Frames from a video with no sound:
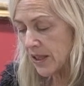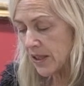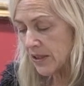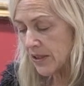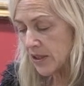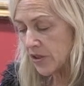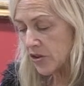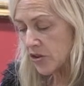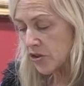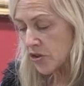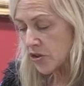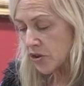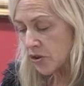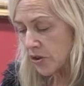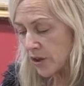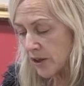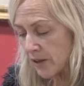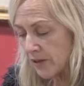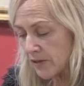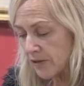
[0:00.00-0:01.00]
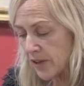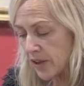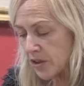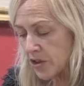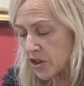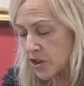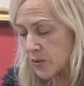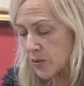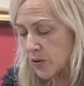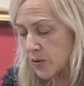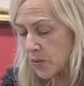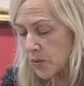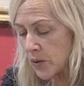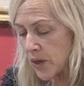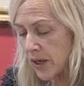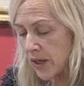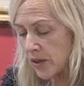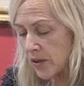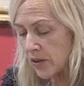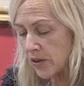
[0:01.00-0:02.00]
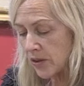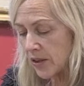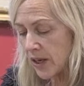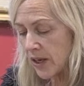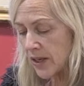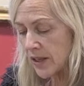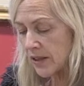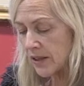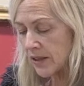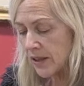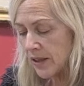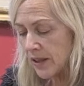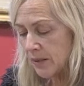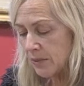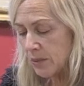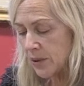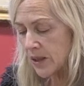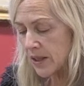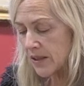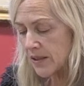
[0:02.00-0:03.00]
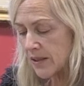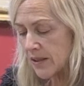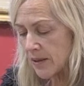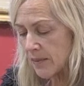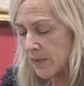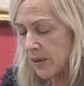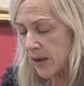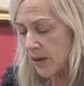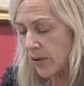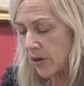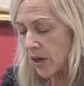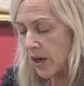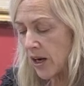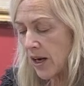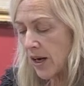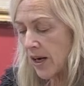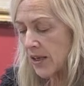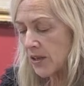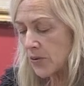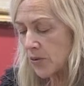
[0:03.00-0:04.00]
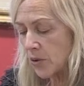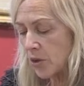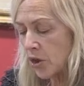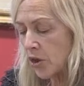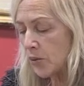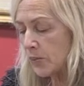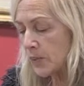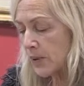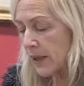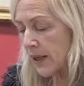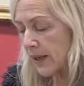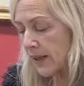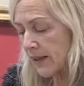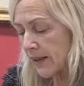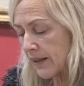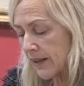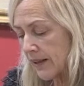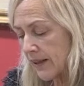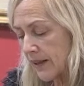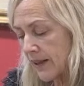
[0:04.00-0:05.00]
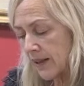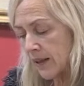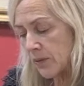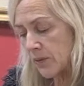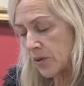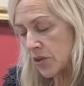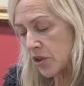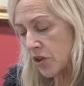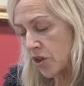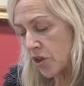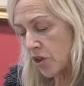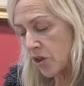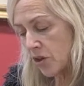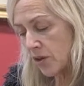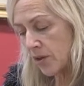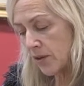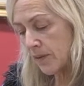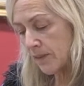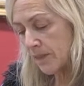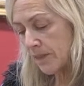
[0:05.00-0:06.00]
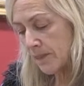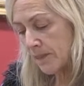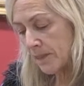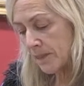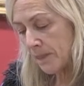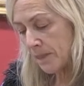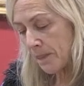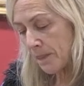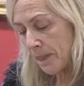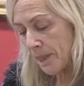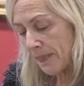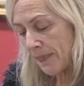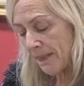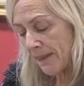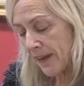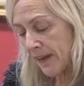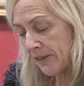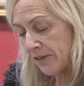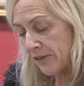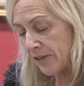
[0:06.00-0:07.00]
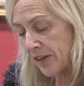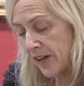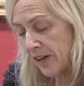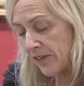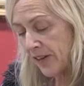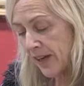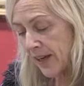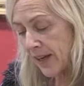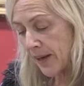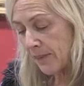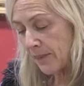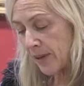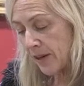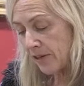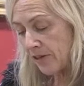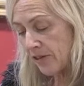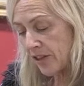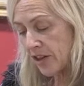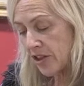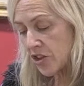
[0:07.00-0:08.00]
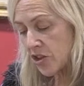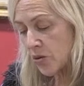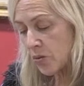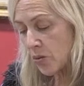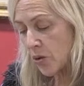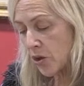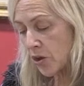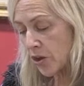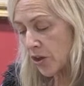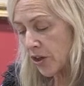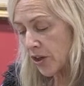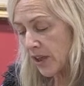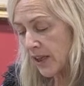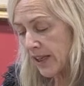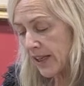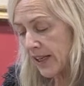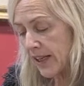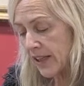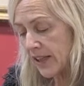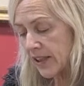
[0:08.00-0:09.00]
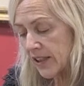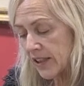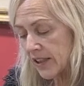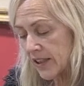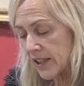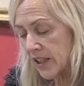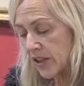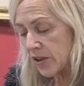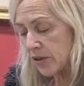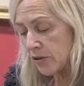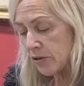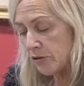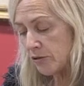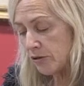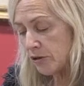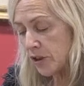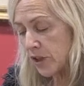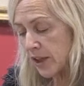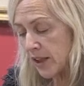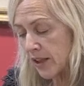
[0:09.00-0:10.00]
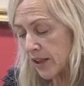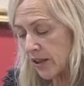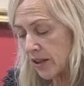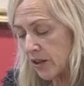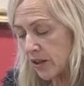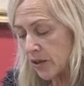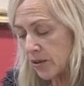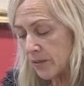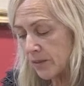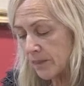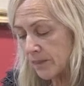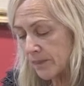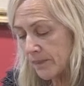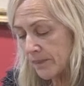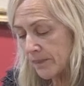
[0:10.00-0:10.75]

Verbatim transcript: Sister Julia felt she was awake all night, but then somehow her eyes were opening, and it was dawn. At 5 a.m., they fetched water and continued footing at home.